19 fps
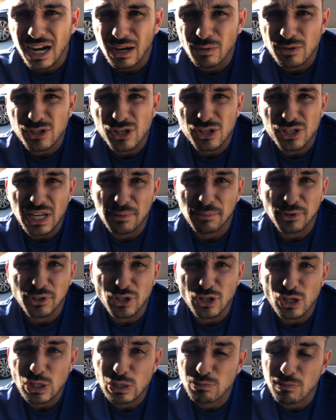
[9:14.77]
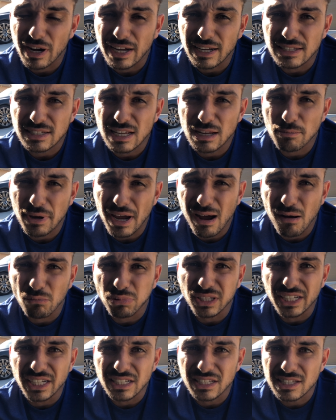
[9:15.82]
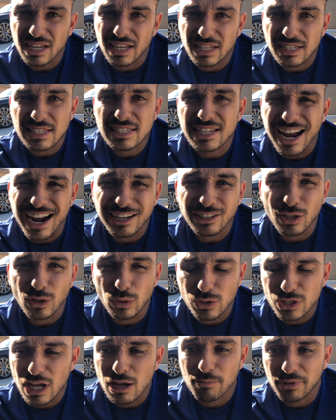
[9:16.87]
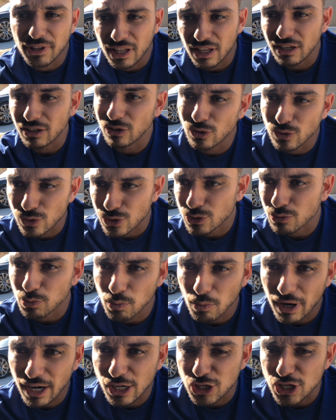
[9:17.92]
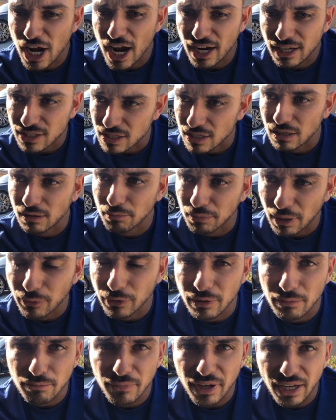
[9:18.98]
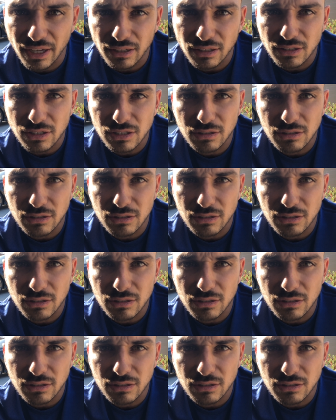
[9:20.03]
I was just able to use my 10-pound plates and stack those up, and then use my jack to be able to make